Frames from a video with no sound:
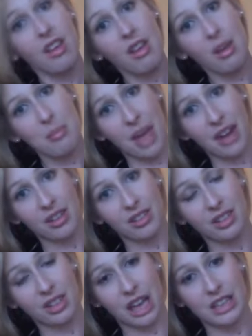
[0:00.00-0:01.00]
metal
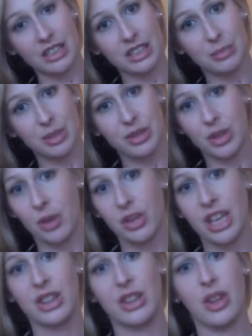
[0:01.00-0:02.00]
clasp. Don't
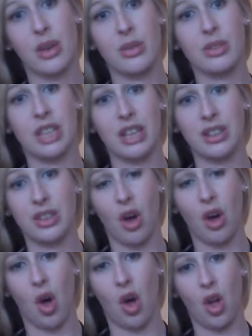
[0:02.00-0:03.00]
get those. Get the
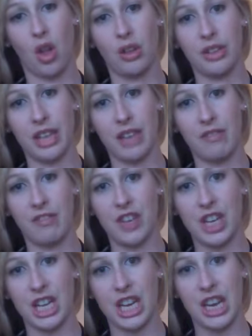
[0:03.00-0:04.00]

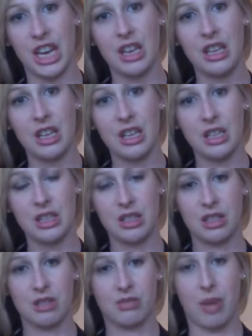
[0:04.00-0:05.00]
infinity
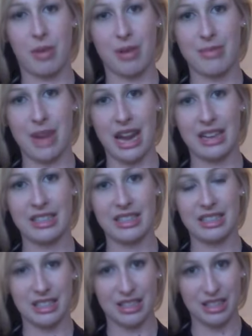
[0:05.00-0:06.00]
rubber band.
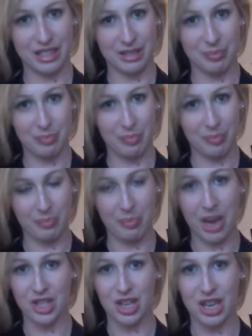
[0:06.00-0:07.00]
It's
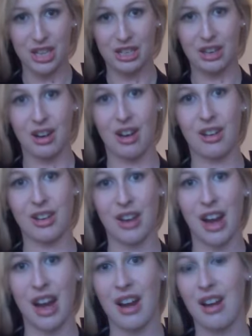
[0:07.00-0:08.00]
much easier on your
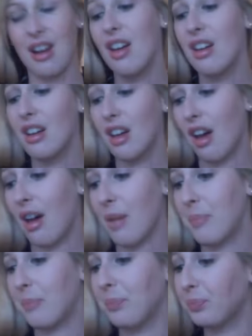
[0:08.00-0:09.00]
hair.
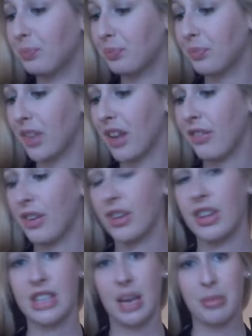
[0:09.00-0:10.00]
If you're
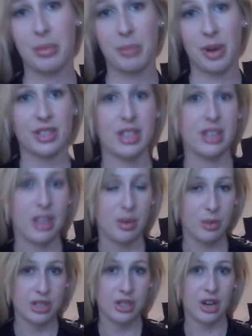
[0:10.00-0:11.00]
the type of person that
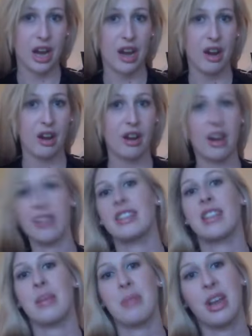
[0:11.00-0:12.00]
wears your hair in the
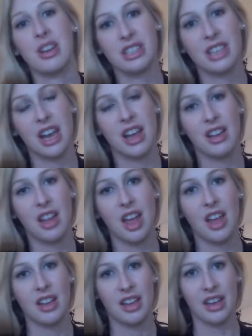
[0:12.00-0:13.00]
same hairstyle a
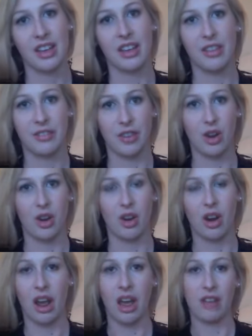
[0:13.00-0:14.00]
lot, like if you
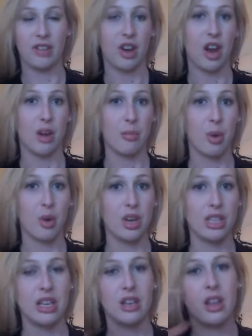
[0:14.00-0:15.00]
have your hair in a
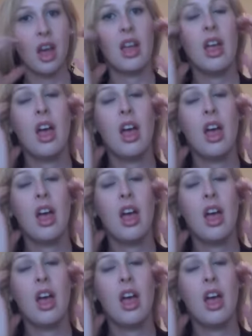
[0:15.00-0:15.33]
ponytail a lot,